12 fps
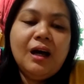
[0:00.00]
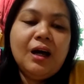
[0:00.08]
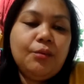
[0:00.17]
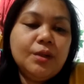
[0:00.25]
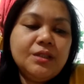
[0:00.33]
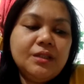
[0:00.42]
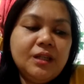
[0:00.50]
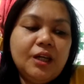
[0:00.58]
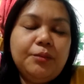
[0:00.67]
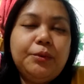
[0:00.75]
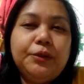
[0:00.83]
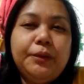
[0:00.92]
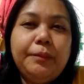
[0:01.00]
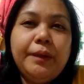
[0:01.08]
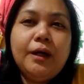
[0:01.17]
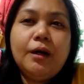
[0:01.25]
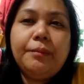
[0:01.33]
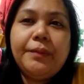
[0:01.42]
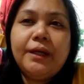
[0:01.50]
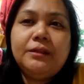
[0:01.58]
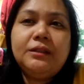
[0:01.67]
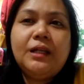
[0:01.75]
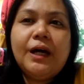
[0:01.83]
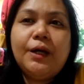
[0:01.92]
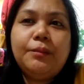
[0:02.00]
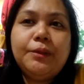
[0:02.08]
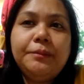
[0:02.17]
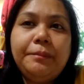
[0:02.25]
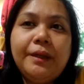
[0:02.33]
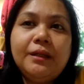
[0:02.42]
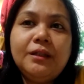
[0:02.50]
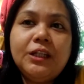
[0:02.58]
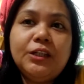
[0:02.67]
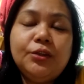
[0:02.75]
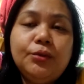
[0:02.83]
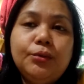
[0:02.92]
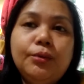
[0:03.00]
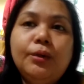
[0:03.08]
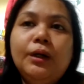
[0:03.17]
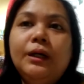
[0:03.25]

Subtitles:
I wasn't able to pick up any diamond painting too